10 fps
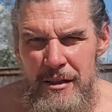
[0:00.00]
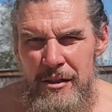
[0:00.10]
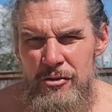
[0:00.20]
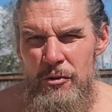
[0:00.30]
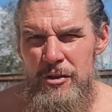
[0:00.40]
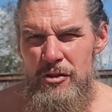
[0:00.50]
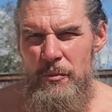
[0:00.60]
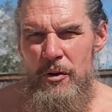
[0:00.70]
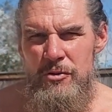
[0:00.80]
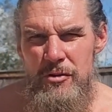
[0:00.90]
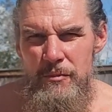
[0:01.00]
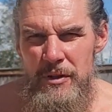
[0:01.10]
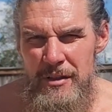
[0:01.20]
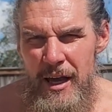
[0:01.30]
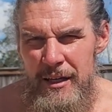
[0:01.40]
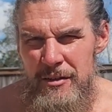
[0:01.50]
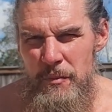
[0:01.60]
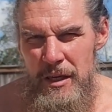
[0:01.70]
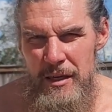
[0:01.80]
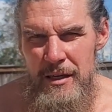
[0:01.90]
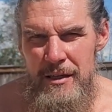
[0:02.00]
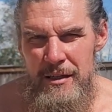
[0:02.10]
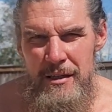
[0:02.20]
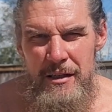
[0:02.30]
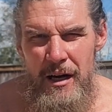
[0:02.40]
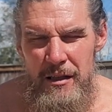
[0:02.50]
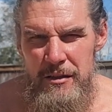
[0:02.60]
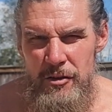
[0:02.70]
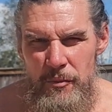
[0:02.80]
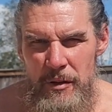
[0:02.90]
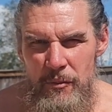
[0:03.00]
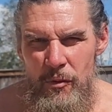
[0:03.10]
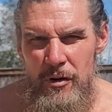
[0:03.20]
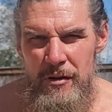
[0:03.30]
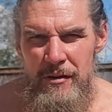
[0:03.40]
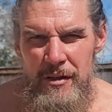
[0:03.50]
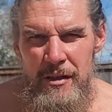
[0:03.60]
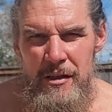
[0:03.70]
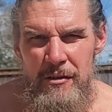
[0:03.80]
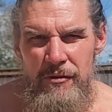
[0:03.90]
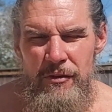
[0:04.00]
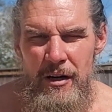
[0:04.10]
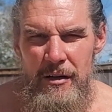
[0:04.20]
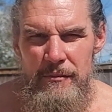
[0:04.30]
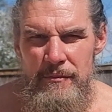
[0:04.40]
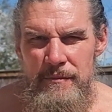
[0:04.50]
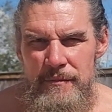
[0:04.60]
so it's supposed to protect me a little bit more from,